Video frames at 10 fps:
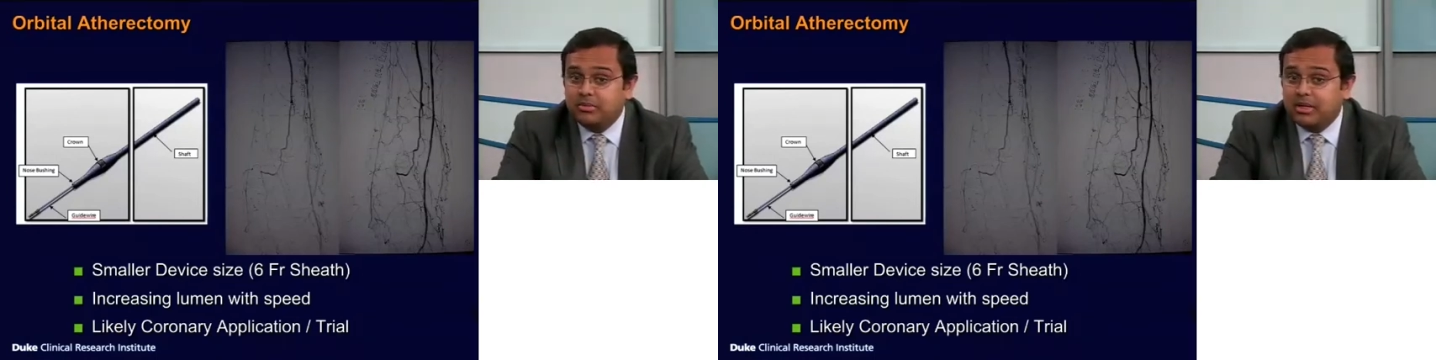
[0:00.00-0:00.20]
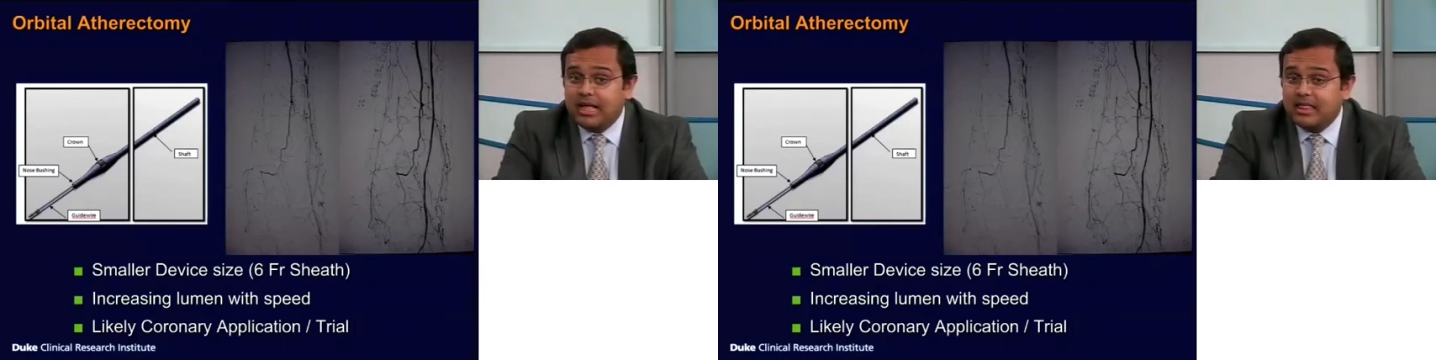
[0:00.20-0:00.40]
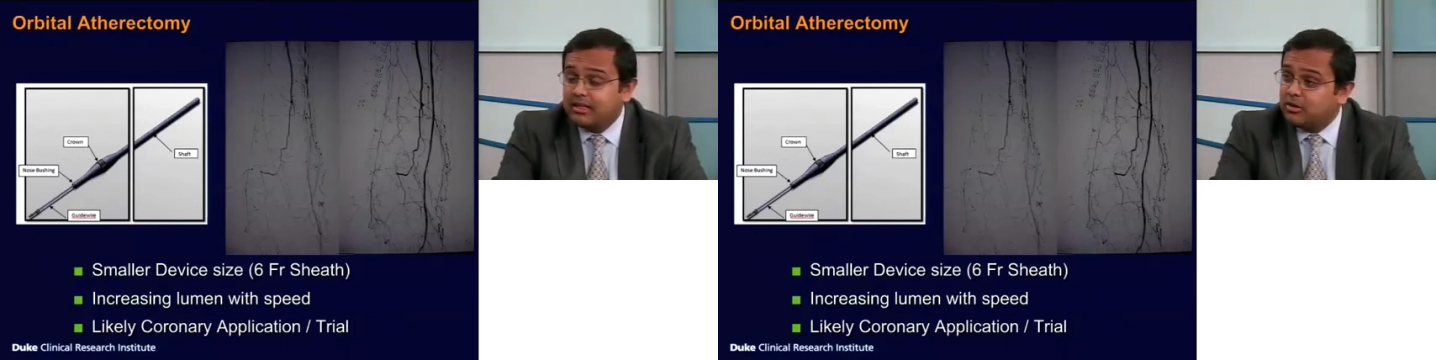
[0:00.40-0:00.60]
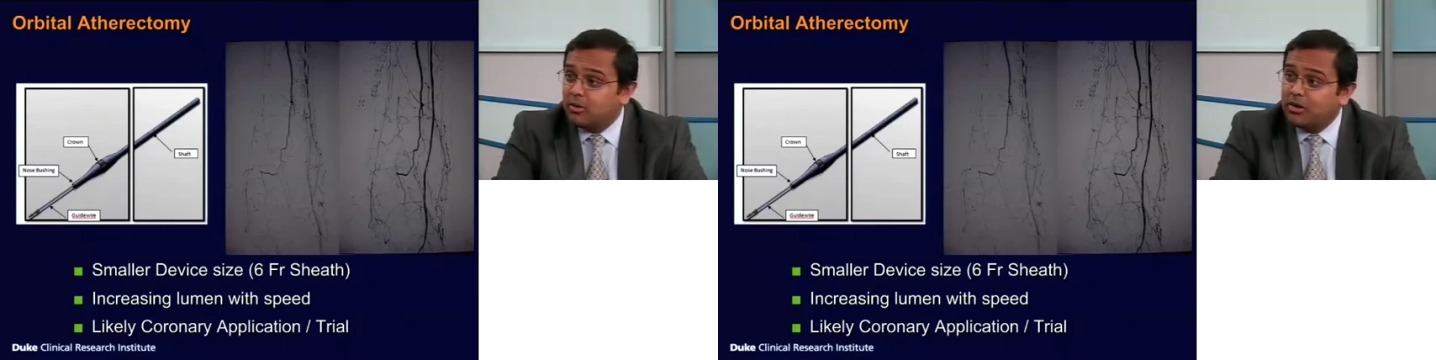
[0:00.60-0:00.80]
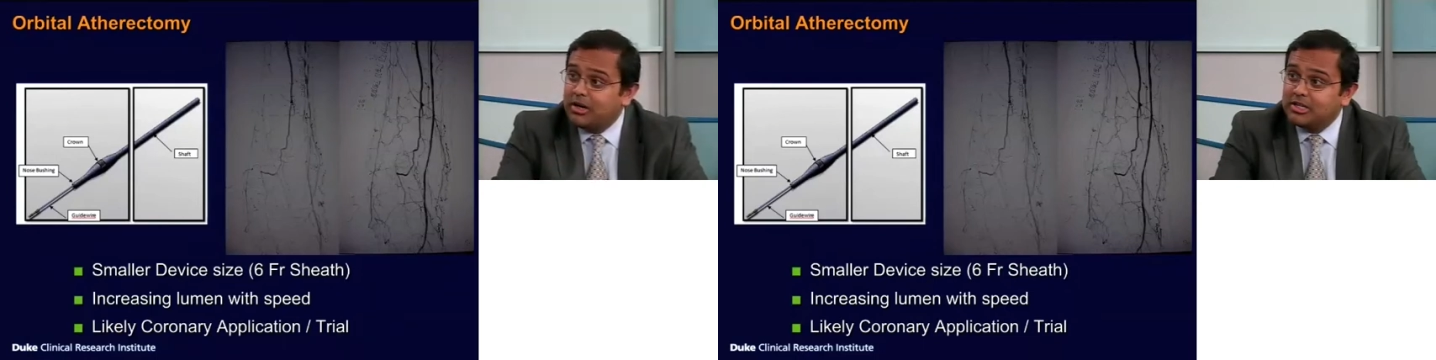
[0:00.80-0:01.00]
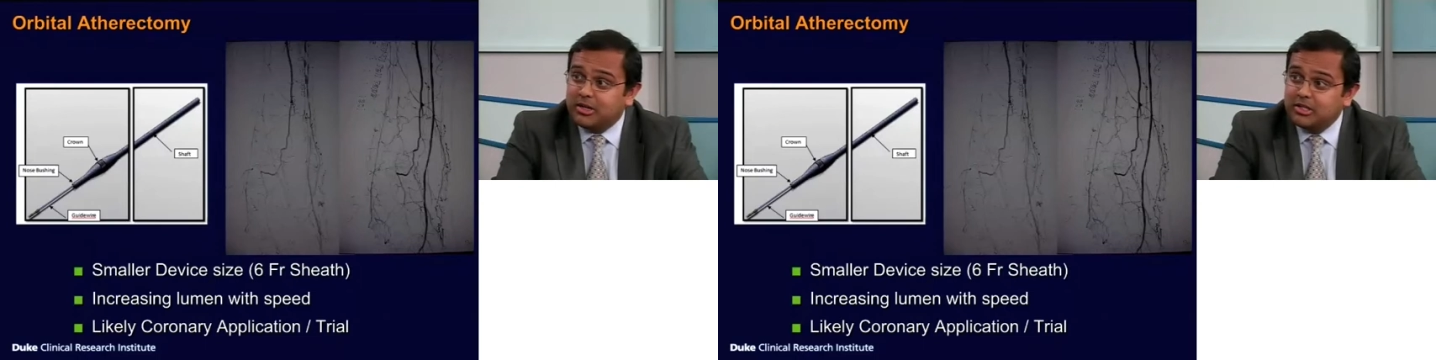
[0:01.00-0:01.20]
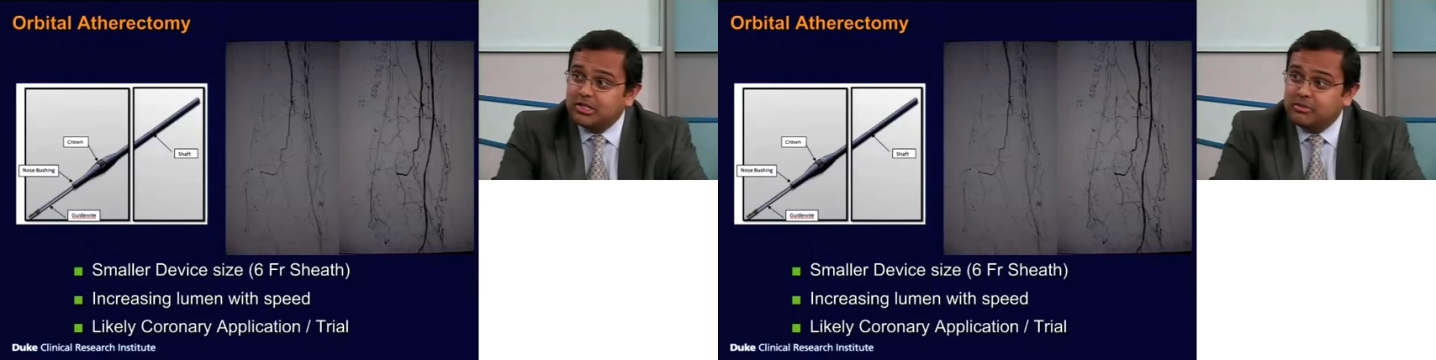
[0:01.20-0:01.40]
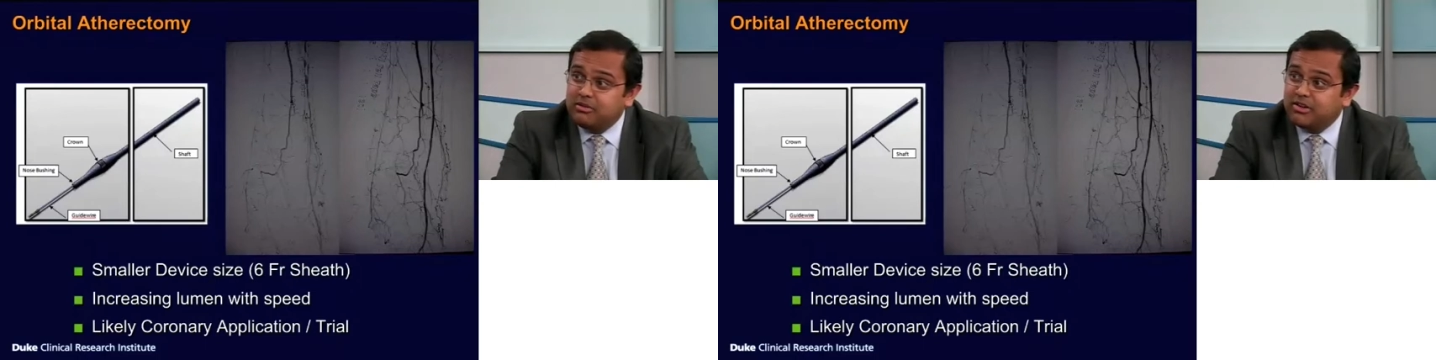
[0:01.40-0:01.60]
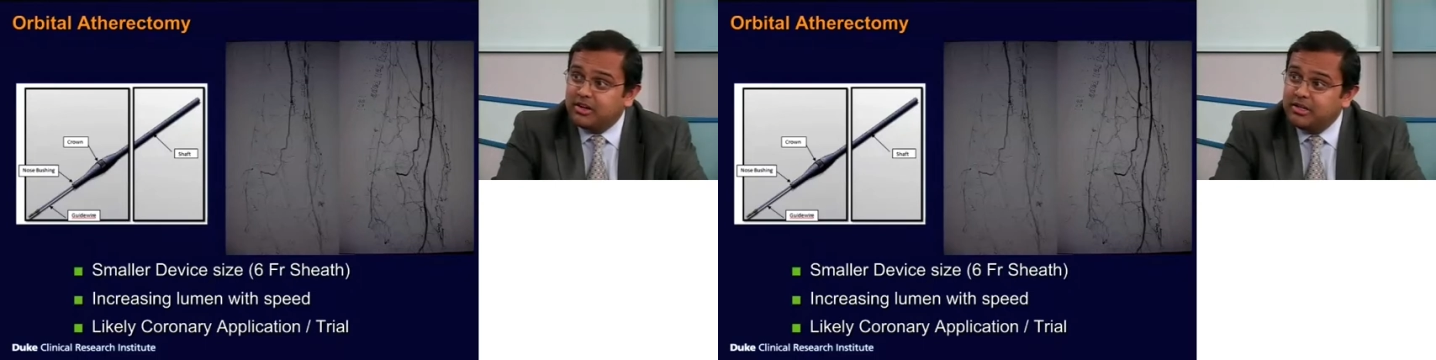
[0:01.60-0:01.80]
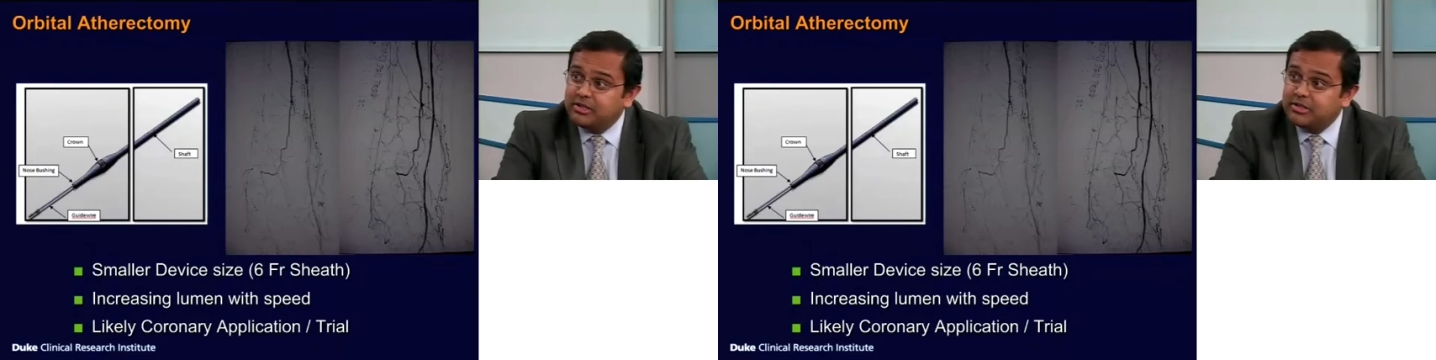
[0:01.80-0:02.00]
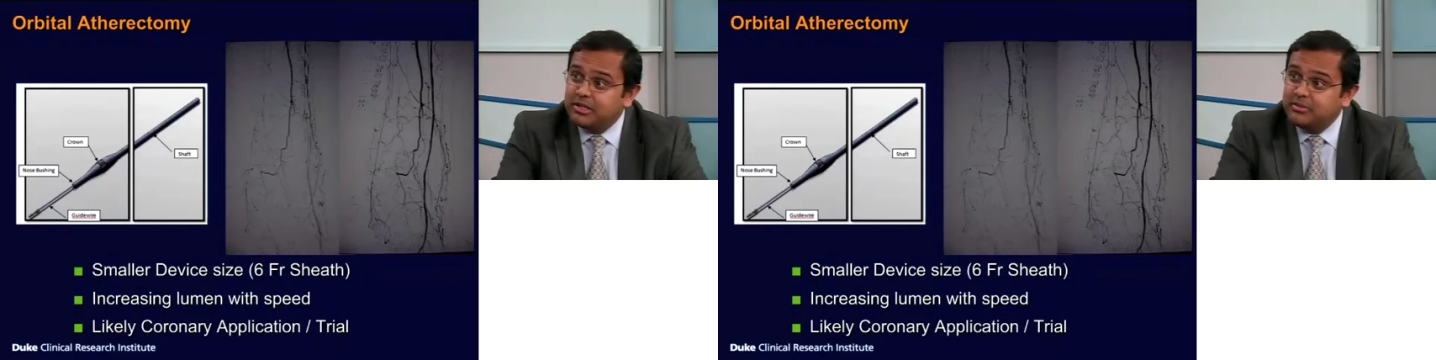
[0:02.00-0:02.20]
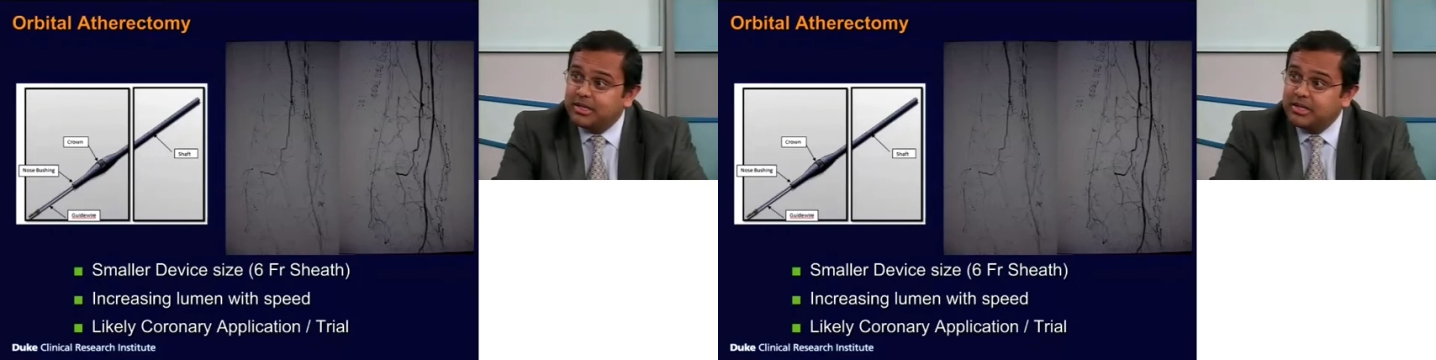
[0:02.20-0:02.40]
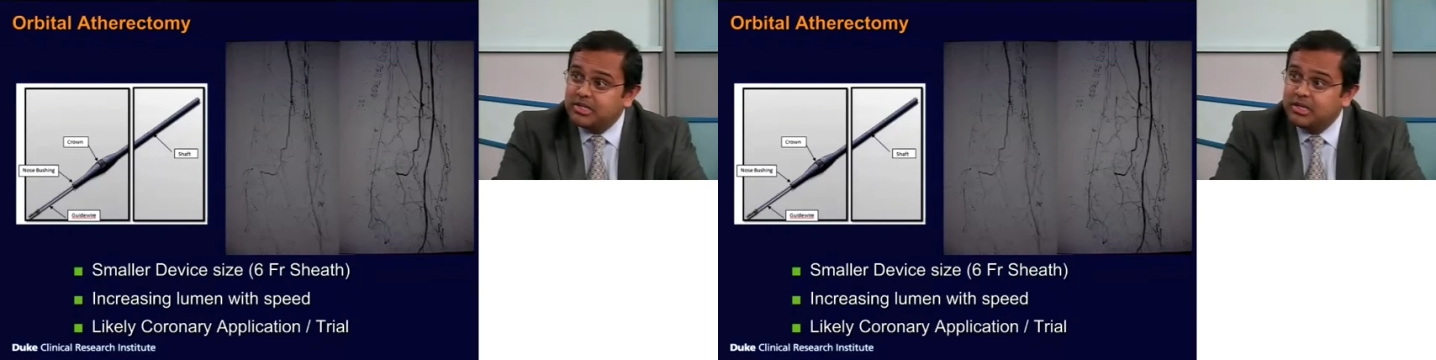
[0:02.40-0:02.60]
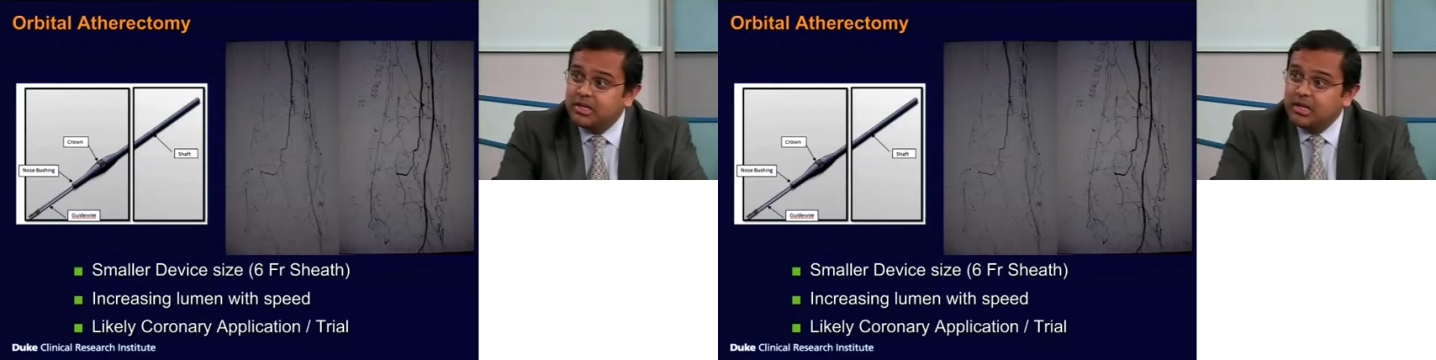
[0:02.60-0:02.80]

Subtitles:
but I think the coronary trial is going to be very interesting because